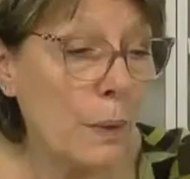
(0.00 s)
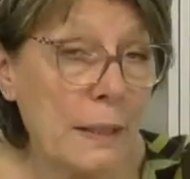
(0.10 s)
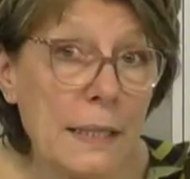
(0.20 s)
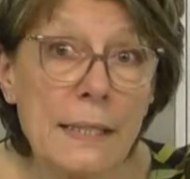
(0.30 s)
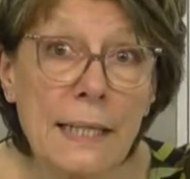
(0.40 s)
We
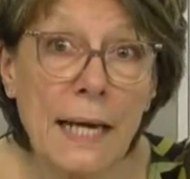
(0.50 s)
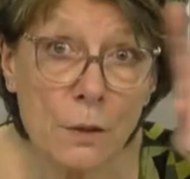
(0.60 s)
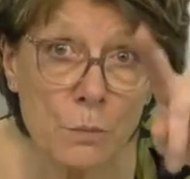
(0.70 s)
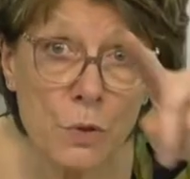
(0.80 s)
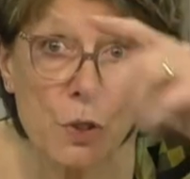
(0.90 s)
need to get
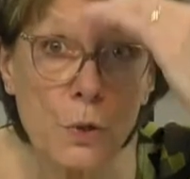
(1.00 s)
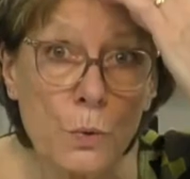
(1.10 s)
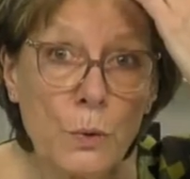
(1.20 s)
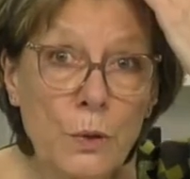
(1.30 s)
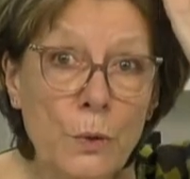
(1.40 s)
them
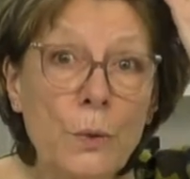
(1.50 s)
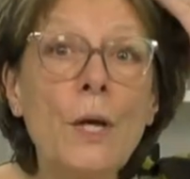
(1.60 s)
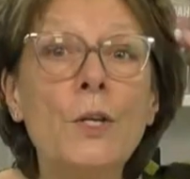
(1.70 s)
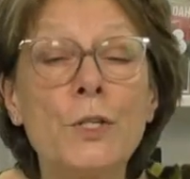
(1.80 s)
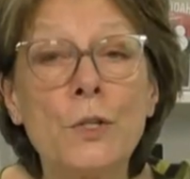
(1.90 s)
to you
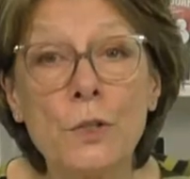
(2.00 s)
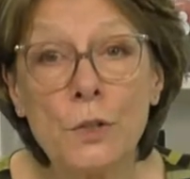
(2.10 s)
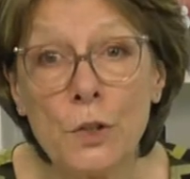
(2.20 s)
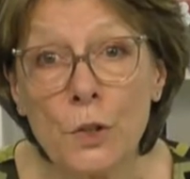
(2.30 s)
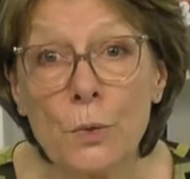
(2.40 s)
so that
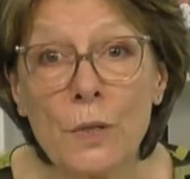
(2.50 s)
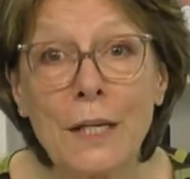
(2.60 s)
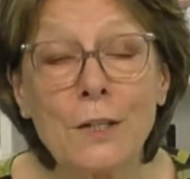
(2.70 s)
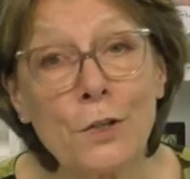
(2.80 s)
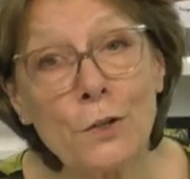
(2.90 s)
you
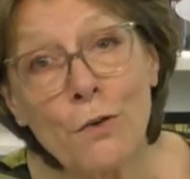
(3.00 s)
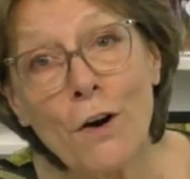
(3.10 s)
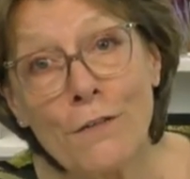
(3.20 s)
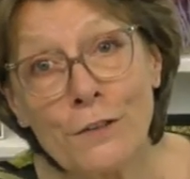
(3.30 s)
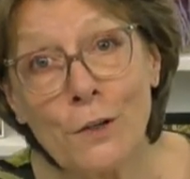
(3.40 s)
then can
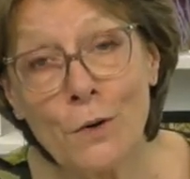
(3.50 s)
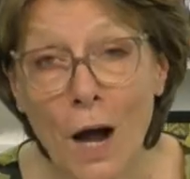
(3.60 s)
craft along.